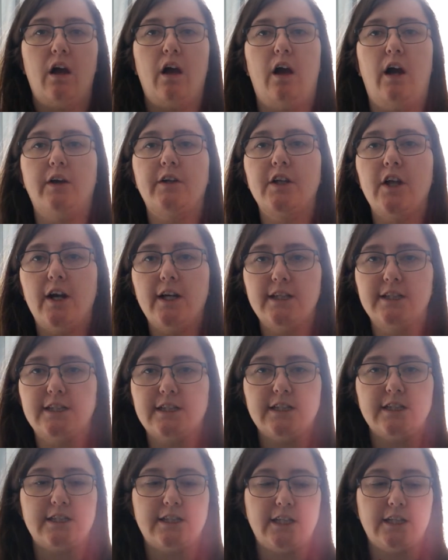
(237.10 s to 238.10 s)
I'd like
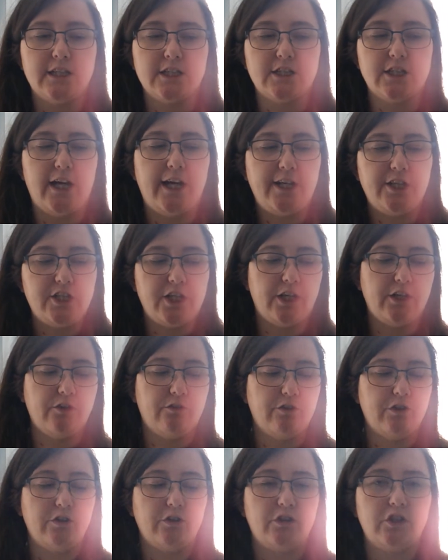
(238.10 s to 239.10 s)
to see the
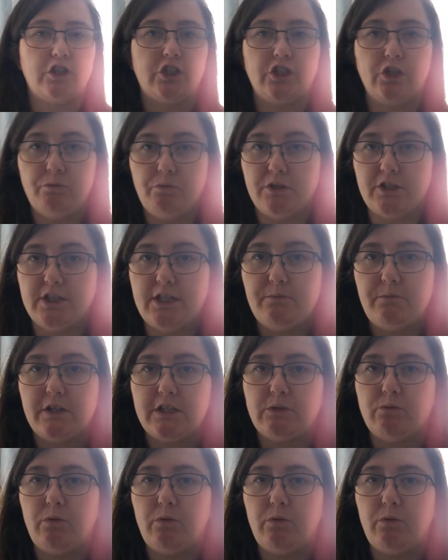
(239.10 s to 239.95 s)
staging somewhat similar to